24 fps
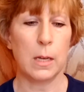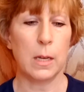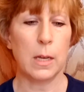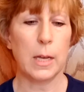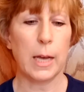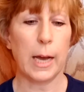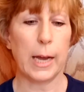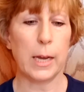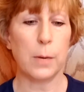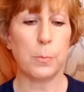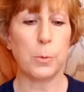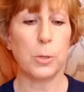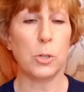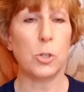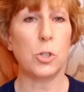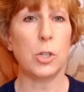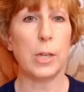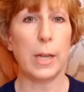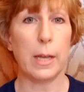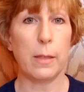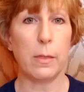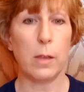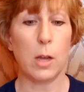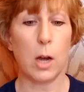I
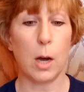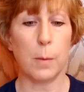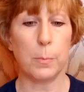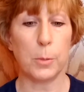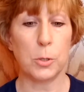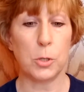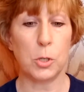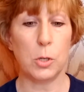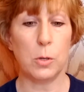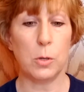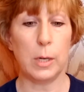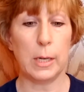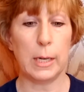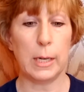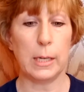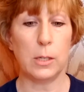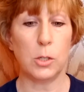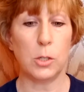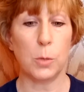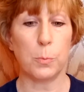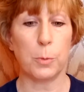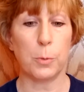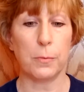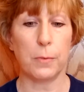appreciate the opportunity
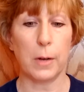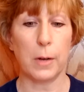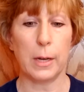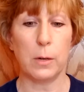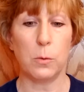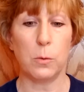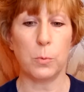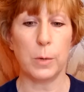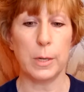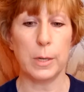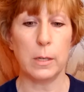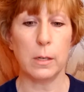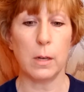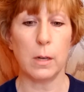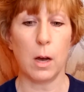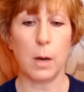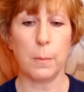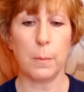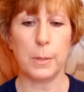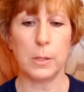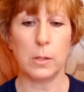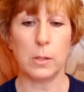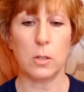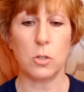to provide written
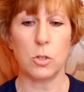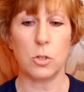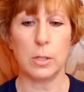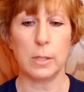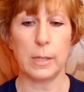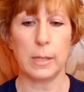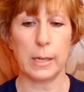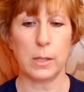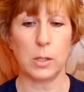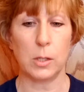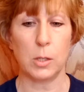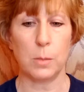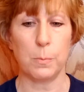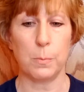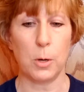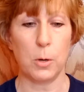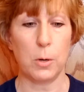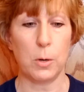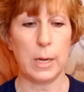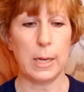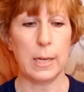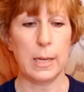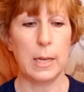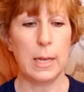opposition
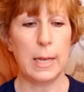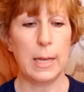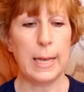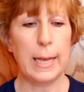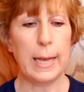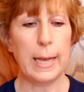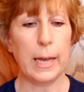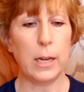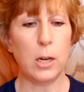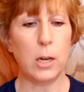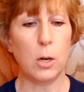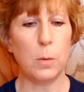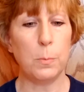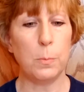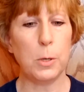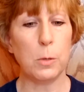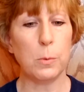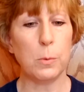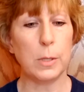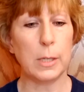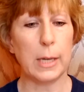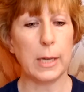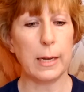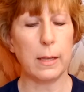testimony and hope you
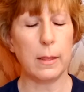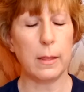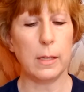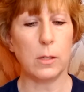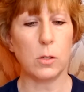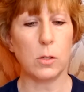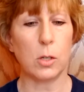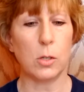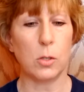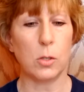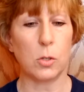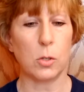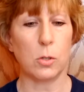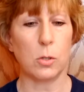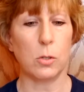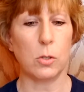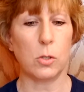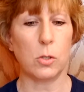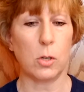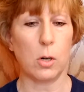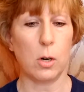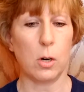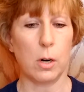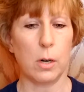will take these
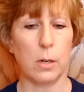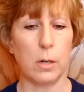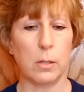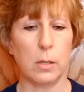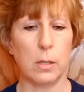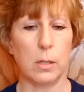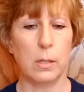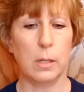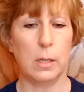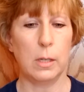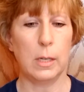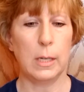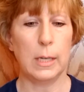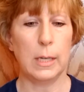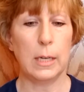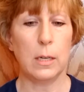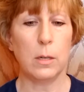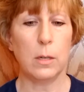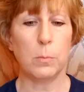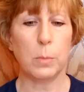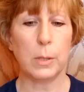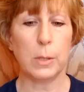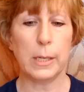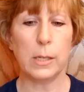concerns to heart.
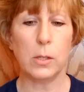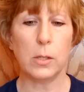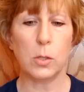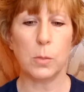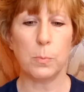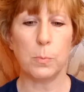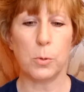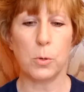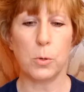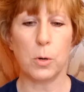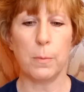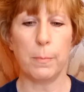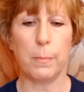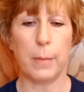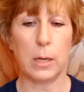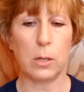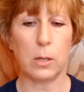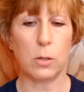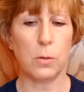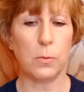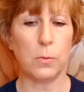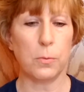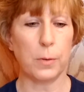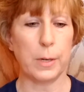Please support
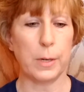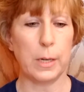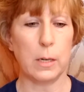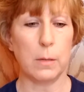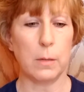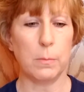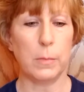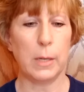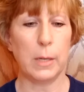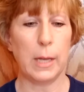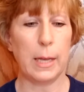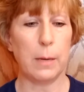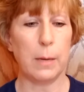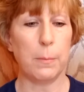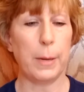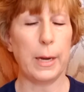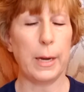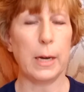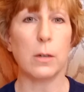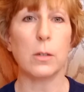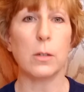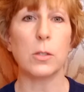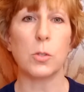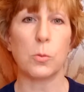medical freedom and
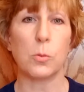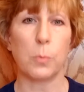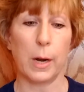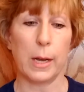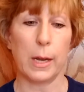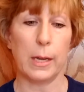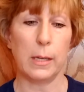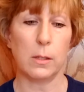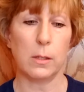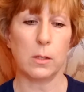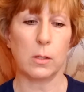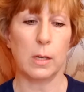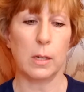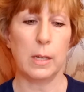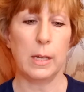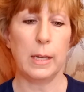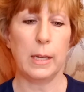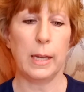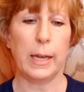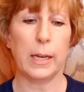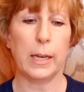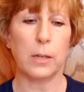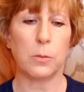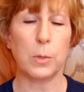parents' rights
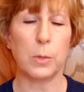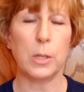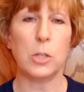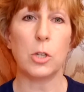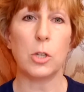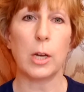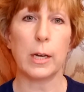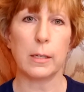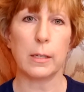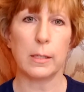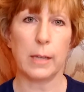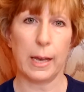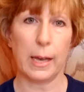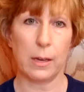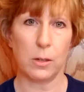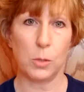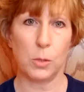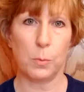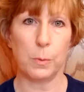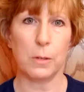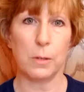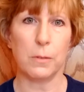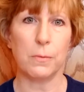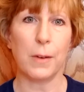and reject House
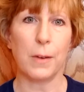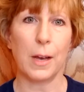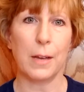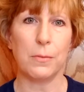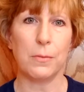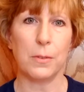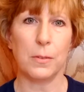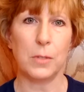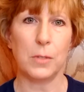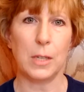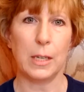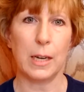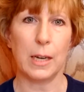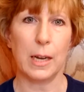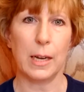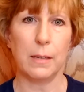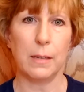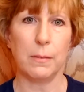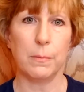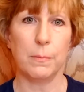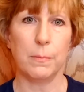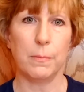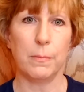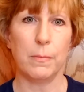Bill 559.
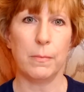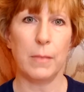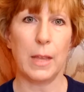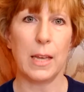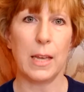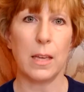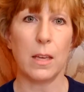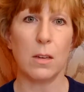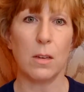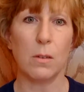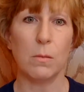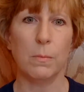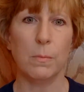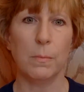Thank you.